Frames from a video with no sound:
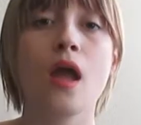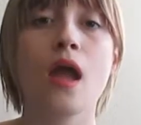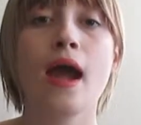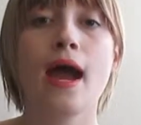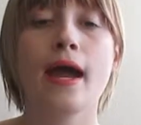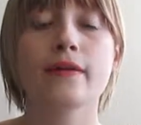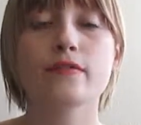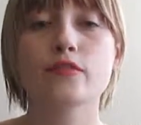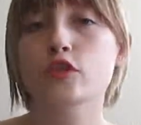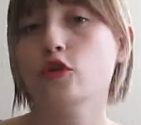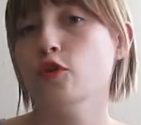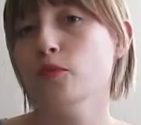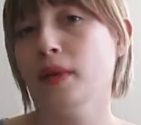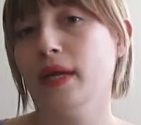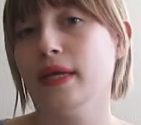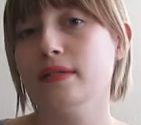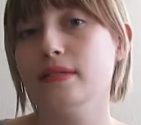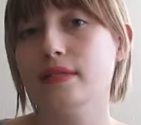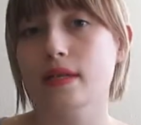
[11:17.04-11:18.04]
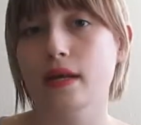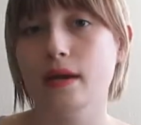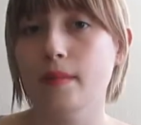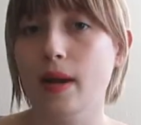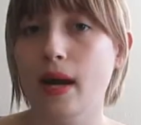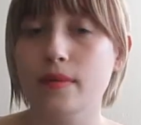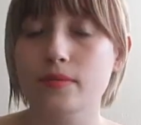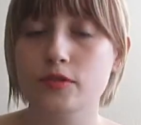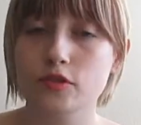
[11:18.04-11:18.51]
I have two bands that I'm
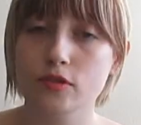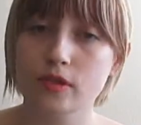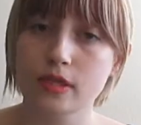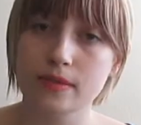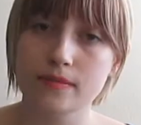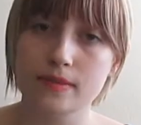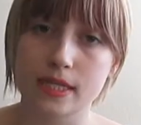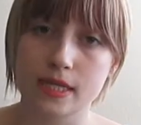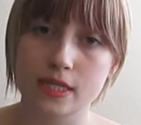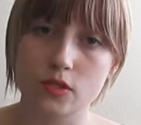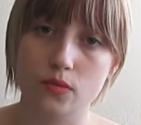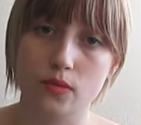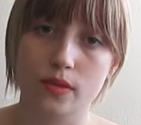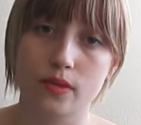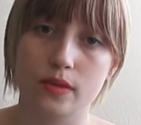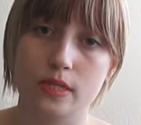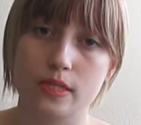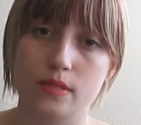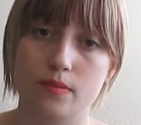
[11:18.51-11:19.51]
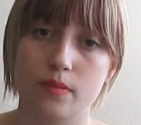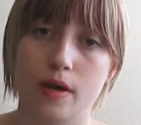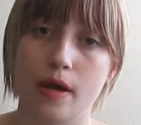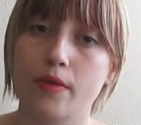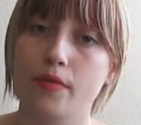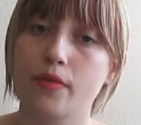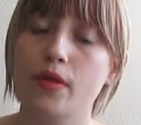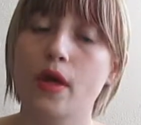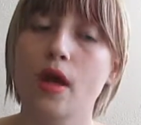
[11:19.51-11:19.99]
absolutely obsessed with this
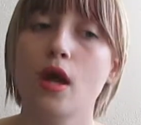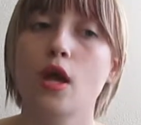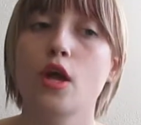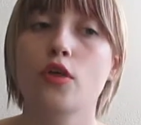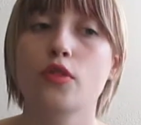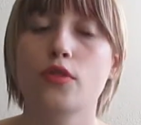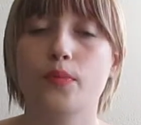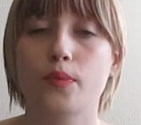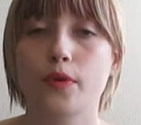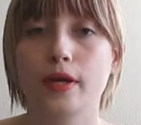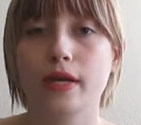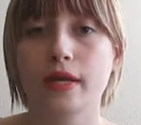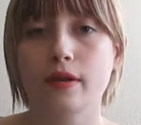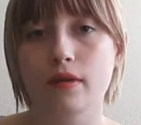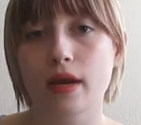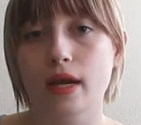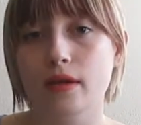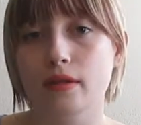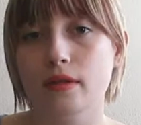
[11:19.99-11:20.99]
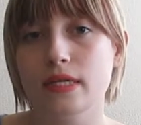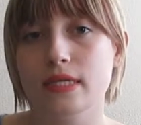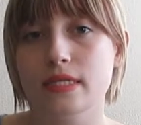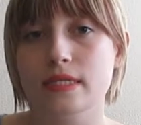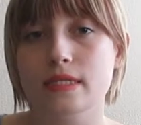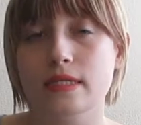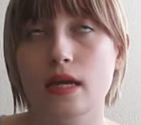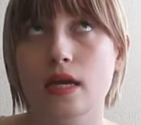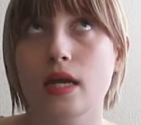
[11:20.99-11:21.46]
month. The Pretty
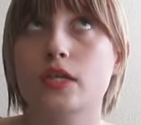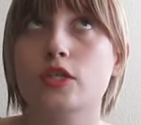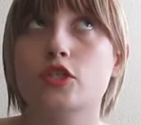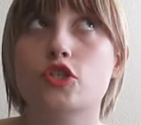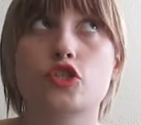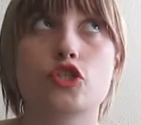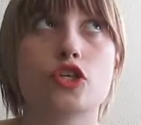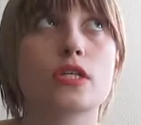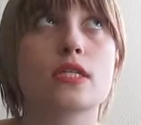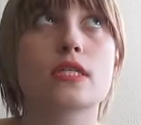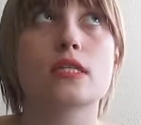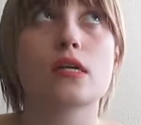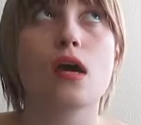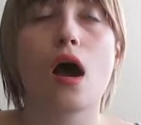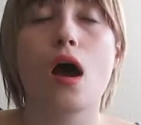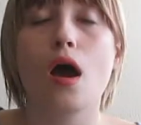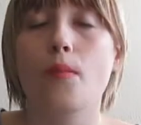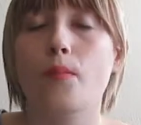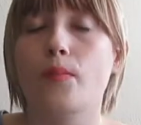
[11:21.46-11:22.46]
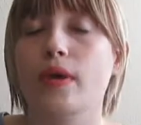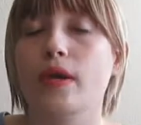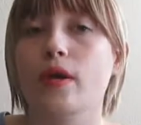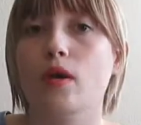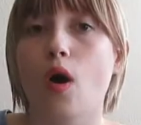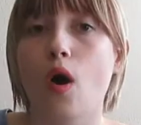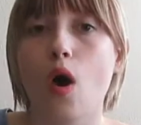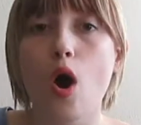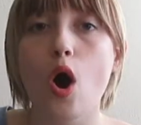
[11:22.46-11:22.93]
Reckless has just
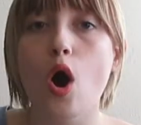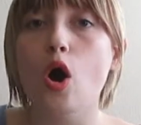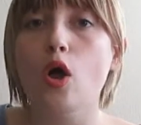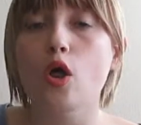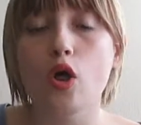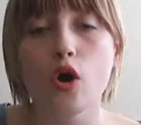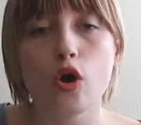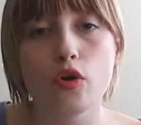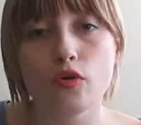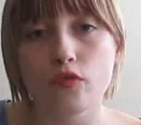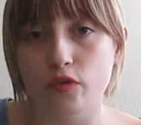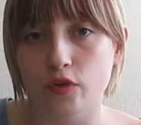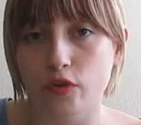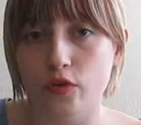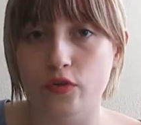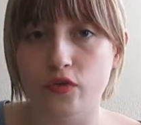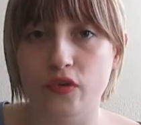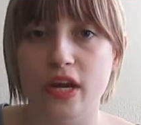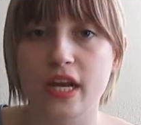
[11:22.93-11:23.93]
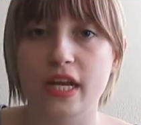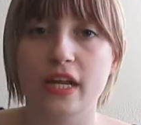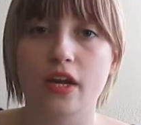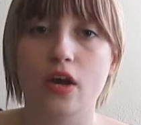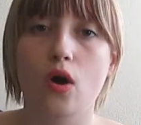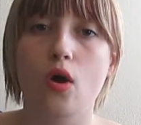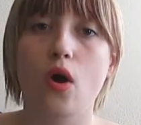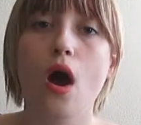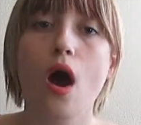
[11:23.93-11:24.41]
been all over the
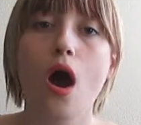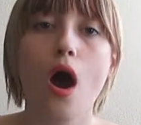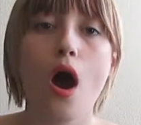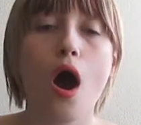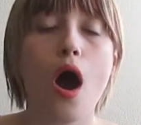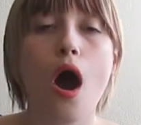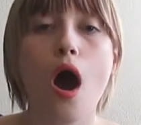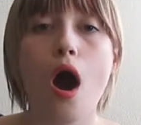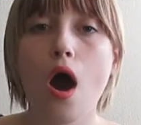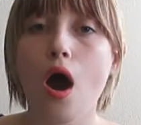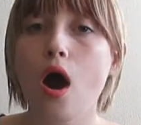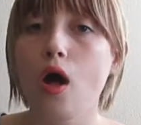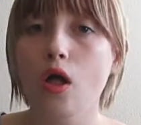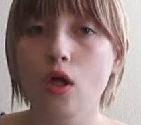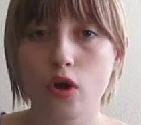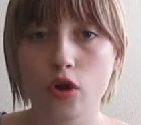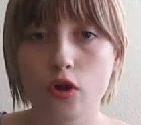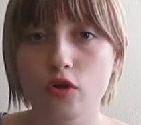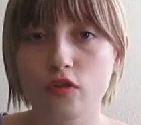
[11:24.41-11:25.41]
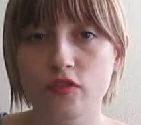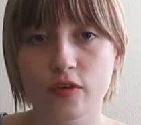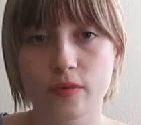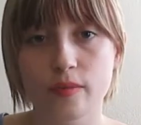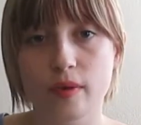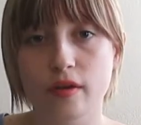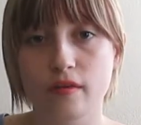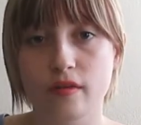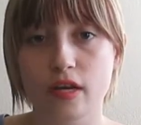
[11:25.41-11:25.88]
radio, all over
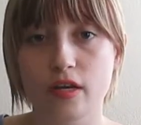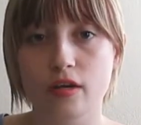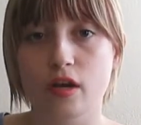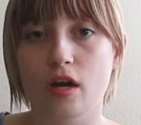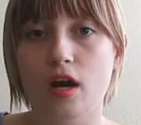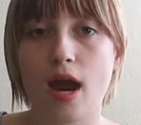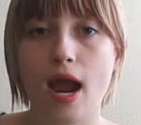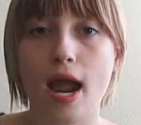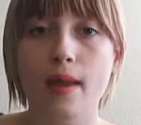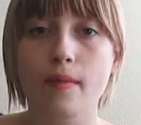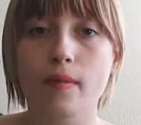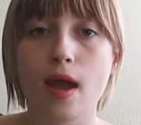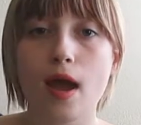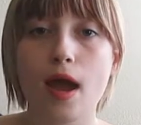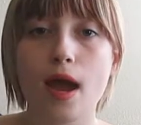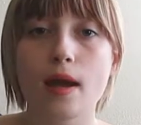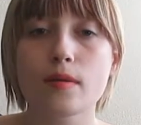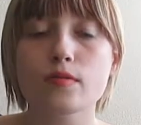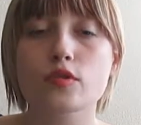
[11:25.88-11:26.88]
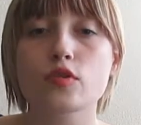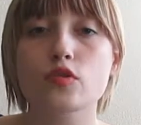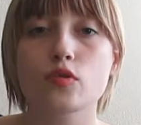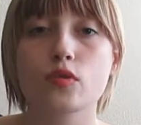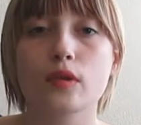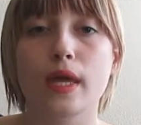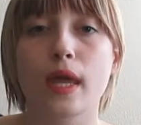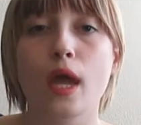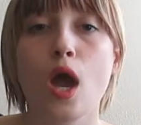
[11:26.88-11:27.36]
my radar. I'm
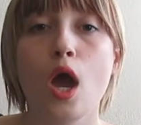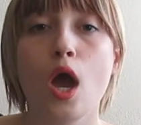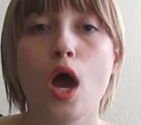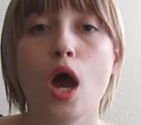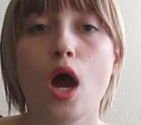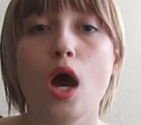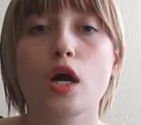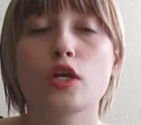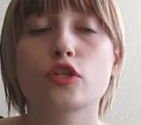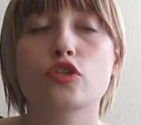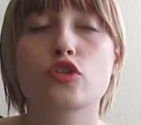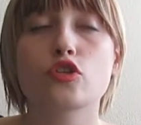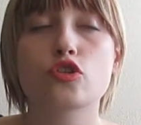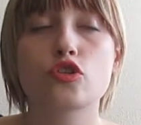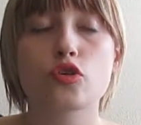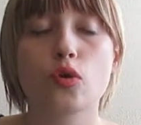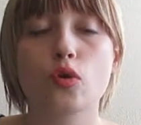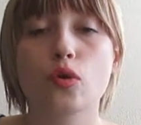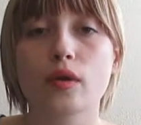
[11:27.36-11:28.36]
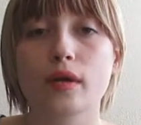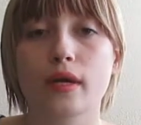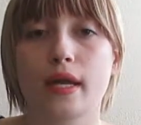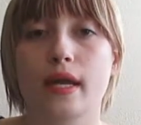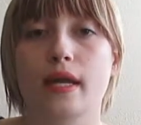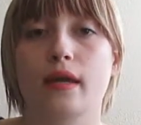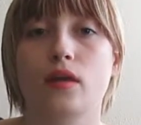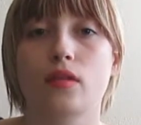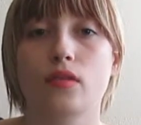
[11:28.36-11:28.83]
absolutely
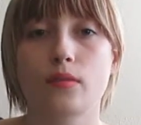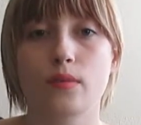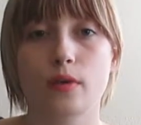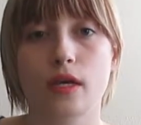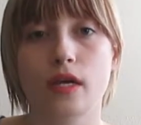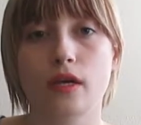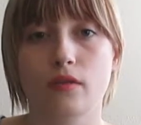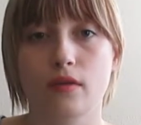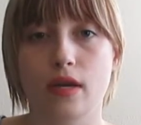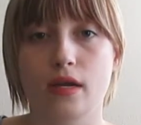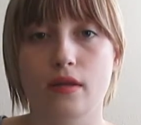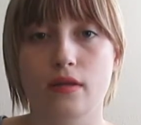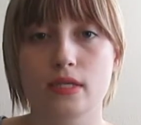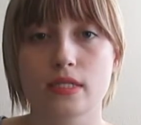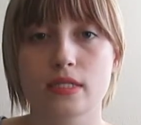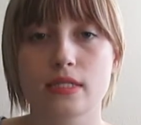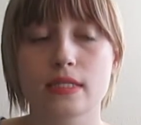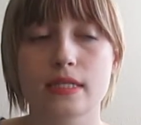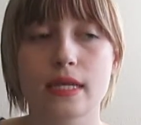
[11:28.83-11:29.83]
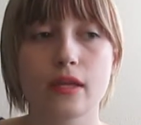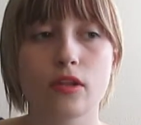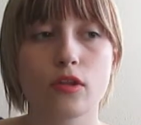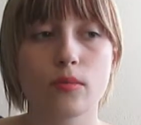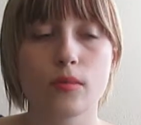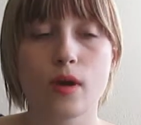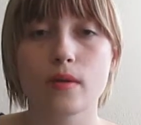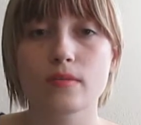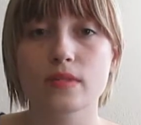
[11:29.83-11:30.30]
adoring the Pretty Reckless. Taylor
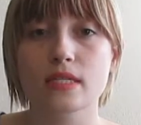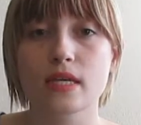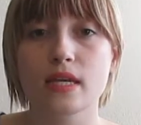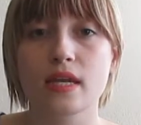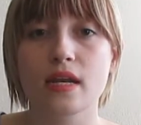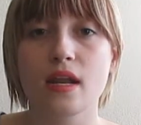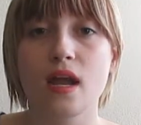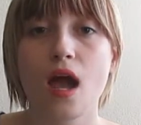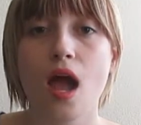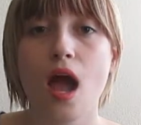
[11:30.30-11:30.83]
Momsen,